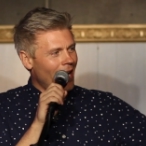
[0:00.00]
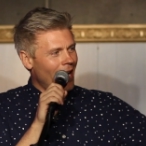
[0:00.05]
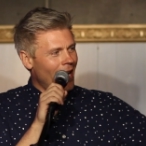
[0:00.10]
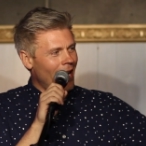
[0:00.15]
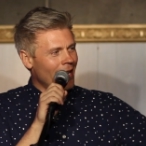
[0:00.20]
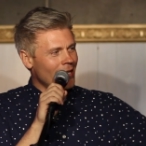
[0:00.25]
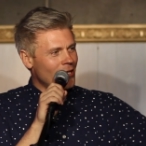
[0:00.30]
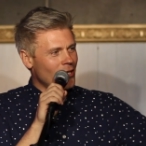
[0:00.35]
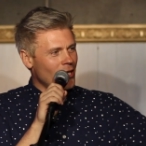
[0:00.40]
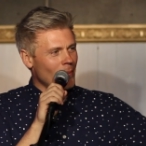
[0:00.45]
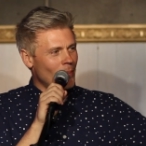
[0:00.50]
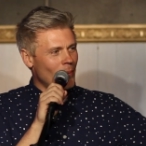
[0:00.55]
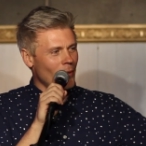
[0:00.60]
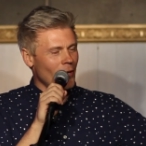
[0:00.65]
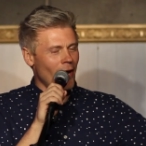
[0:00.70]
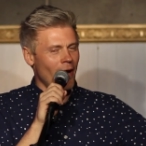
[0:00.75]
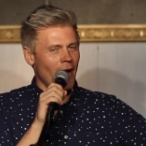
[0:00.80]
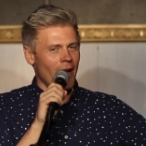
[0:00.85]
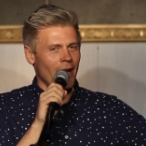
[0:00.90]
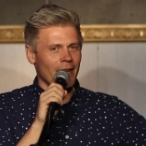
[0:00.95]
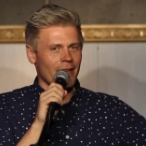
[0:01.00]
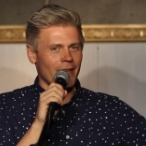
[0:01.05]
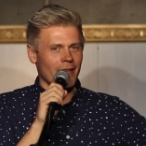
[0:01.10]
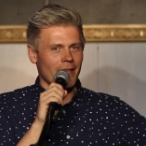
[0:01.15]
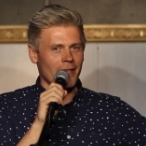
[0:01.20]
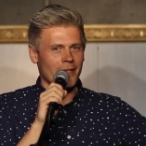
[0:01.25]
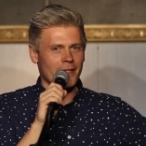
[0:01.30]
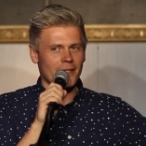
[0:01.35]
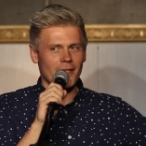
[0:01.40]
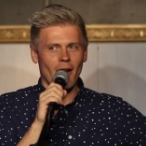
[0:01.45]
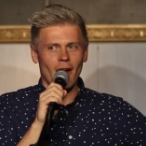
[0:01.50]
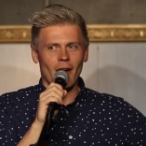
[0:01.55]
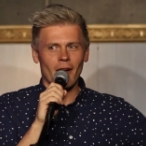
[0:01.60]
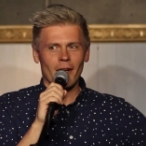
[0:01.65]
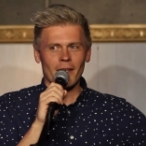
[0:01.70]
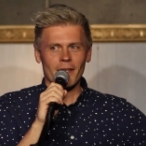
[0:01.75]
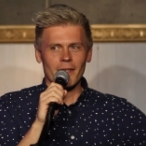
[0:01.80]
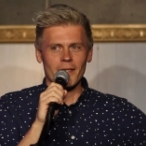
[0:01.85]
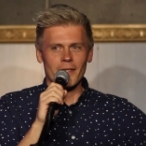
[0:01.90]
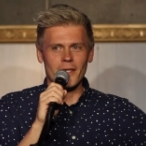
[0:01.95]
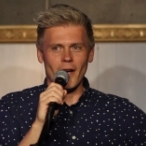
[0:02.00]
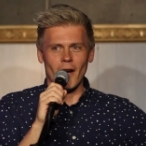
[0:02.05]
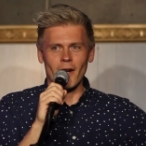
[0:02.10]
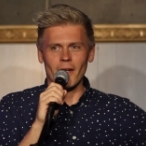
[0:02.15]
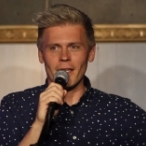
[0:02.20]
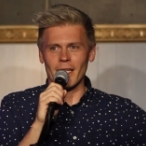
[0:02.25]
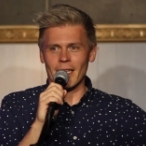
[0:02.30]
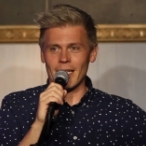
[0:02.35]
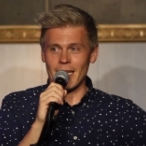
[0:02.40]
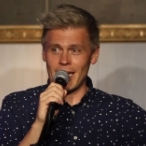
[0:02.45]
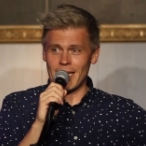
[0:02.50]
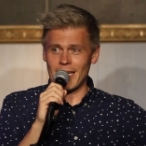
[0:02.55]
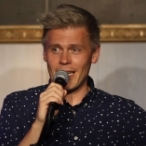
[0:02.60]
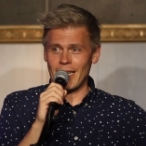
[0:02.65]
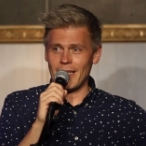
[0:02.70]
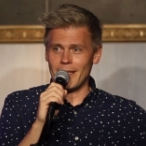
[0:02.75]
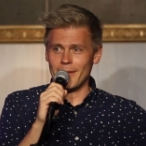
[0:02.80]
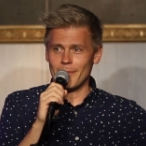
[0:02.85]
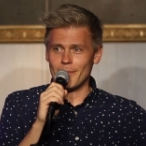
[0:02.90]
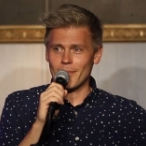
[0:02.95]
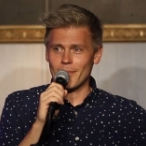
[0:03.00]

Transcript: And she put on the song "Darling Nikki,"